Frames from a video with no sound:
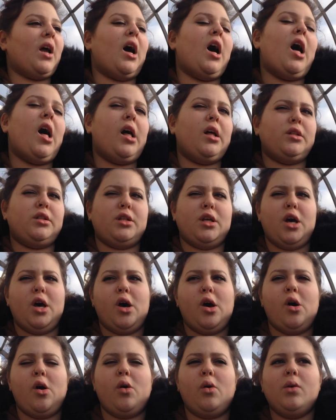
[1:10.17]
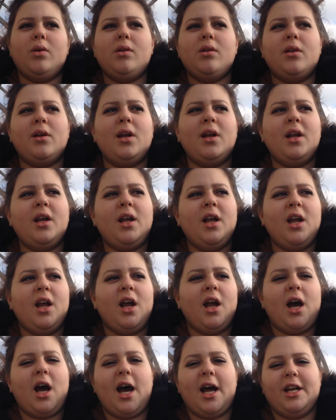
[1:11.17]
Also,
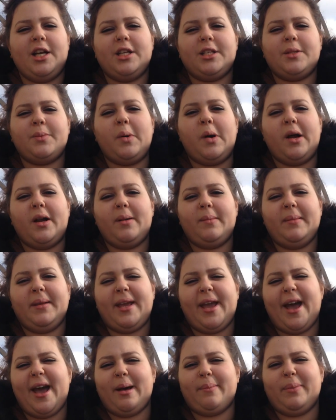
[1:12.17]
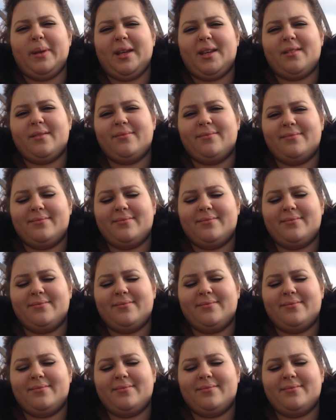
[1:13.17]
I just want to be happy.